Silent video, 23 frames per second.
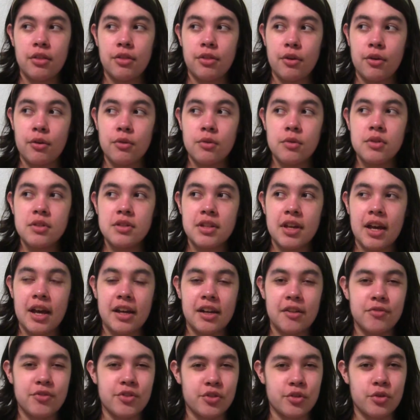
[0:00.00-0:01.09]
those
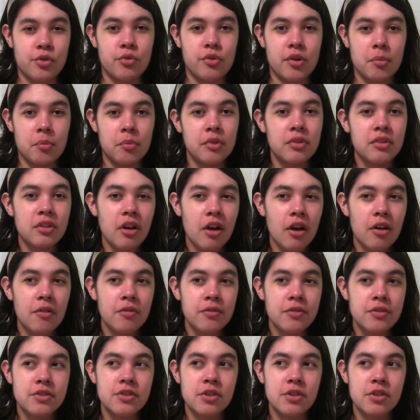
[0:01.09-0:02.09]
kind of just crumbled off,